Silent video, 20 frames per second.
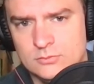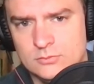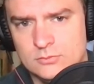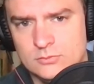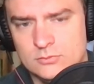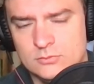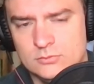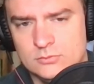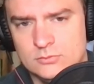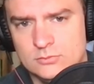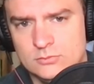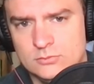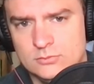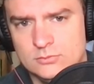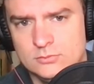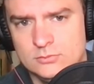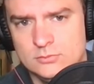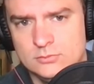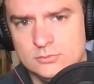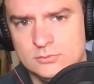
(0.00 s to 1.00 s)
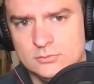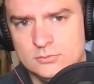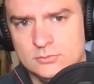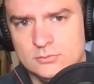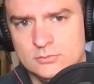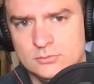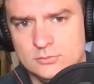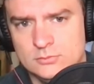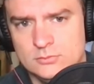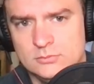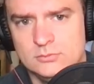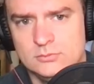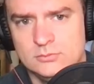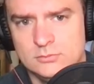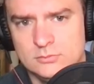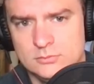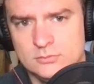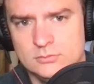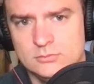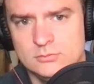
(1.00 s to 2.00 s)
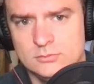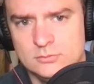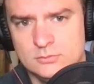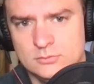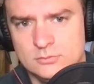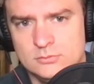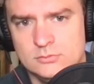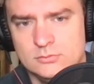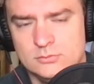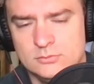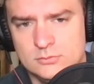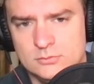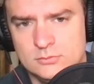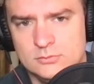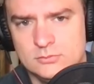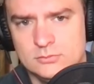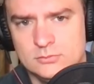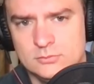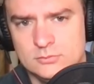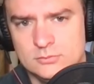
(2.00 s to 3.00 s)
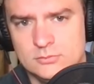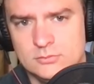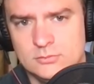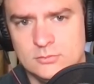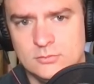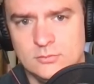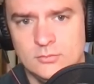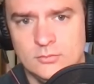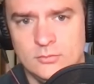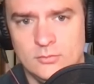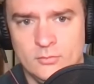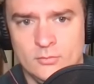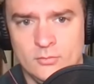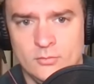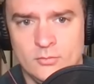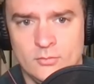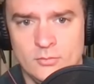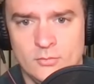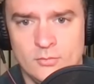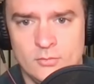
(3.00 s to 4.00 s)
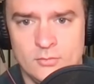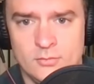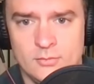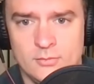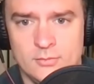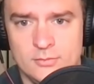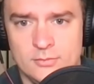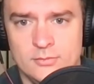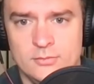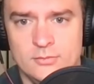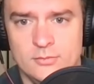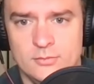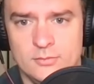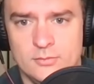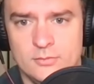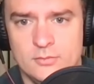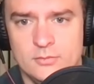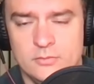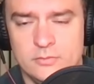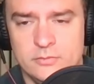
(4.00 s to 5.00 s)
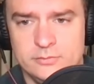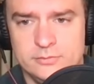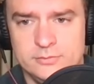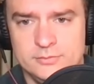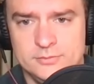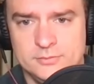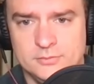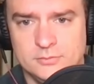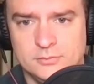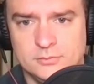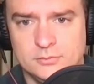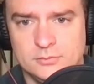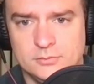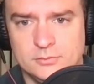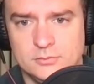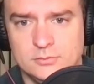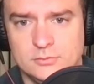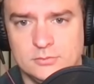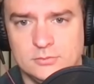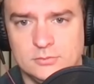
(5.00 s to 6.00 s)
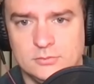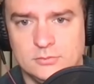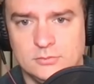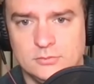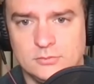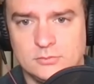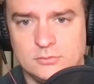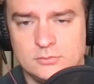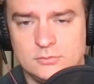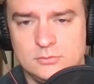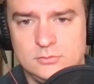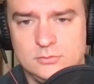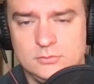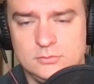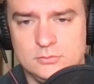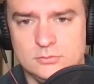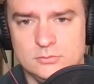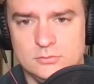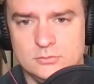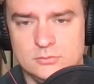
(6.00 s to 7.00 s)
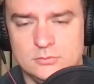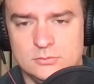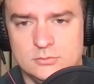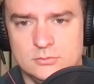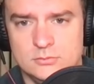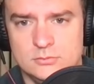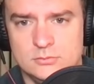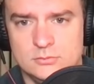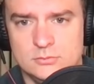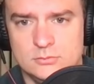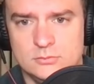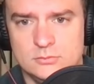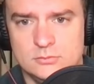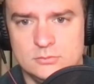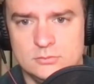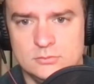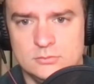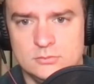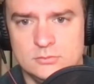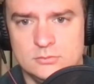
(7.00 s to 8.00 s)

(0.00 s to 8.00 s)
The person shown says nothing.